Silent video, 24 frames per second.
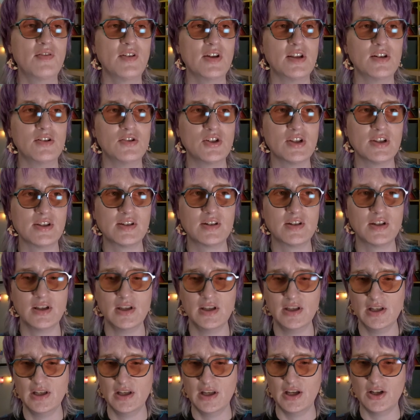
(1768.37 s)
even just,
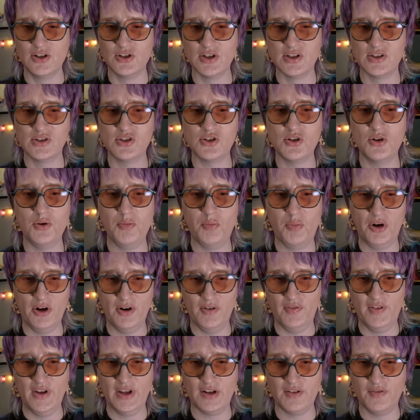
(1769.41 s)
it's just so
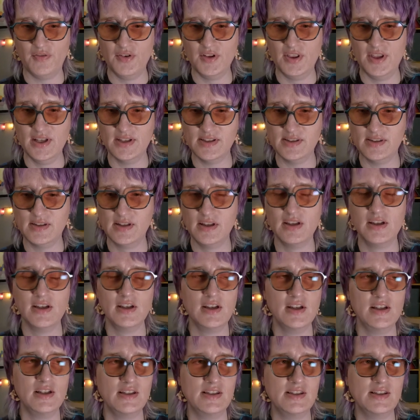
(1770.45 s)
perfect for this
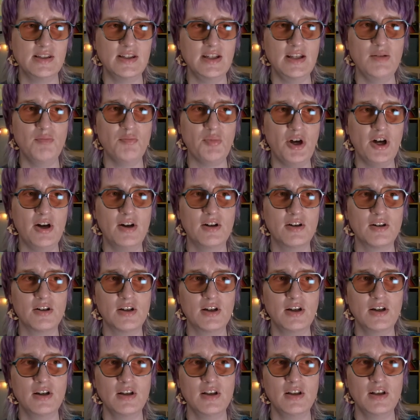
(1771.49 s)

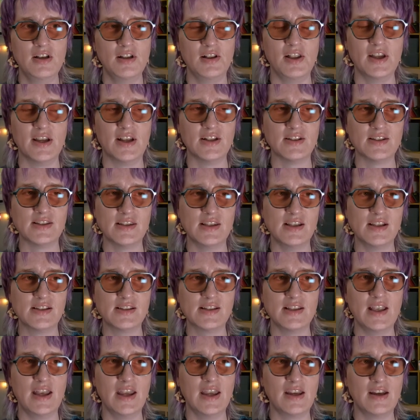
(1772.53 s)
steampunk. Like it's
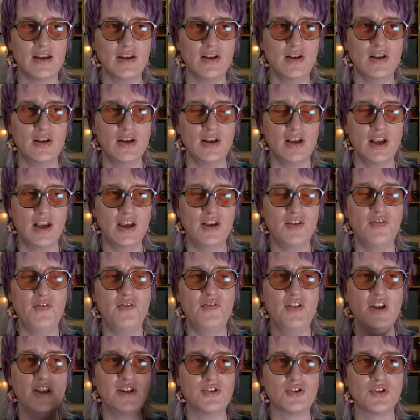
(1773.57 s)
this like
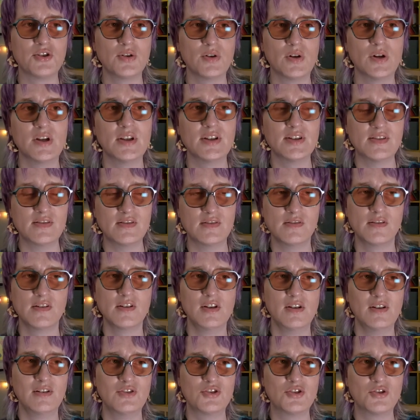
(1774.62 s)
adventurous,
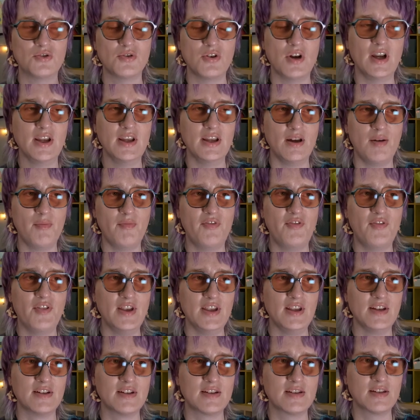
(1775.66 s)

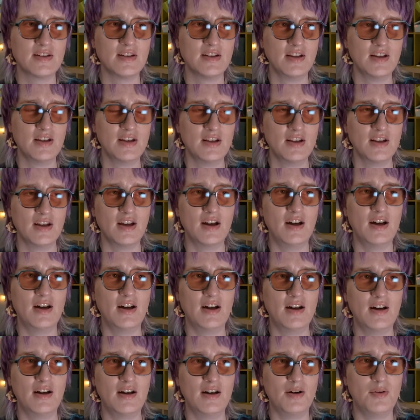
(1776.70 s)
triumphant,
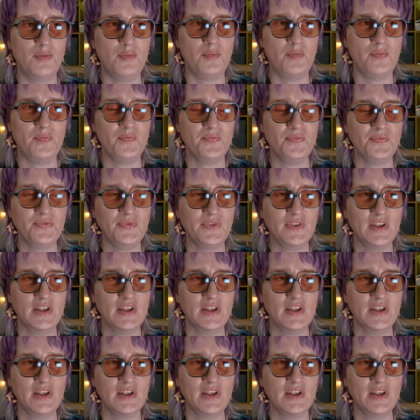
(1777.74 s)
um,